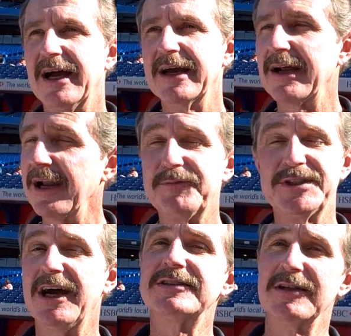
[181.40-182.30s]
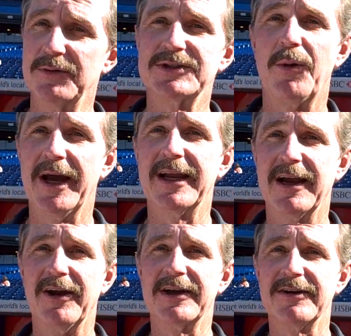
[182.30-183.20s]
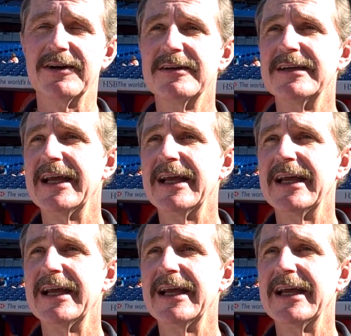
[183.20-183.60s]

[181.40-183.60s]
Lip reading: Cliff Johnson was quite a character.